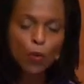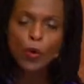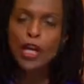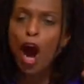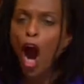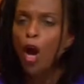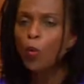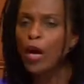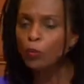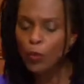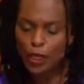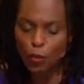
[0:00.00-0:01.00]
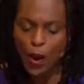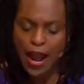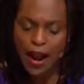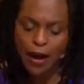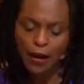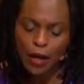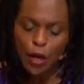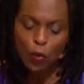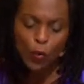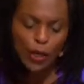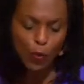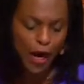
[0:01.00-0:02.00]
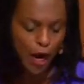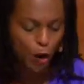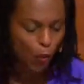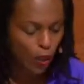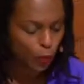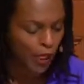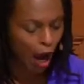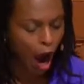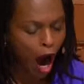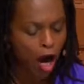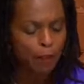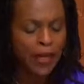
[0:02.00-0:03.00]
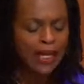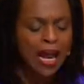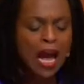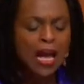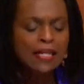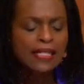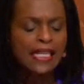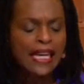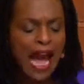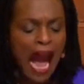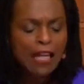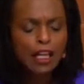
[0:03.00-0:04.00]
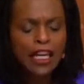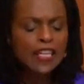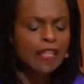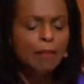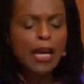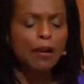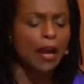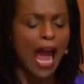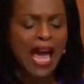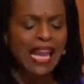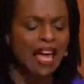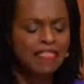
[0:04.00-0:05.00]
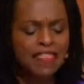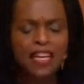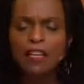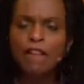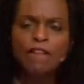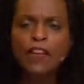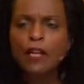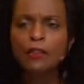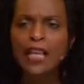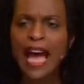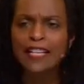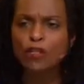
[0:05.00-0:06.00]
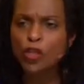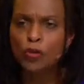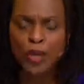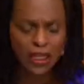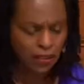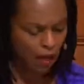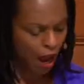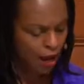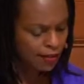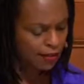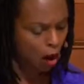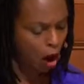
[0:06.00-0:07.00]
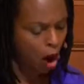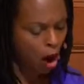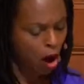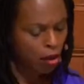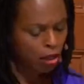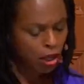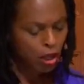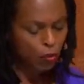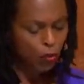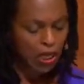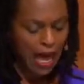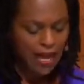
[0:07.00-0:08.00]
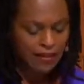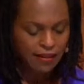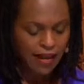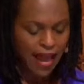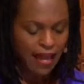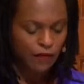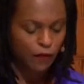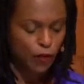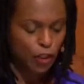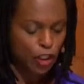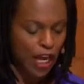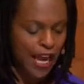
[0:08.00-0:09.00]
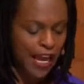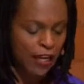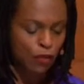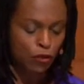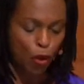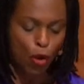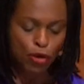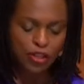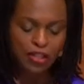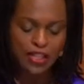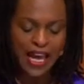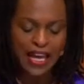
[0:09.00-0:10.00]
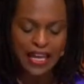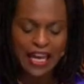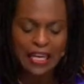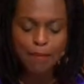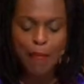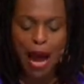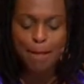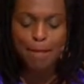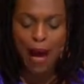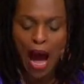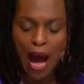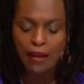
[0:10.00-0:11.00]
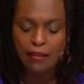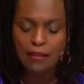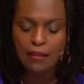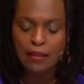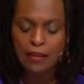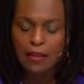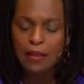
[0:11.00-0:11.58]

We are what we wear, we wear what we are, but see, I look in the mirror and I think Phil Knight tricked us all. Will I stand for change or stay in my box?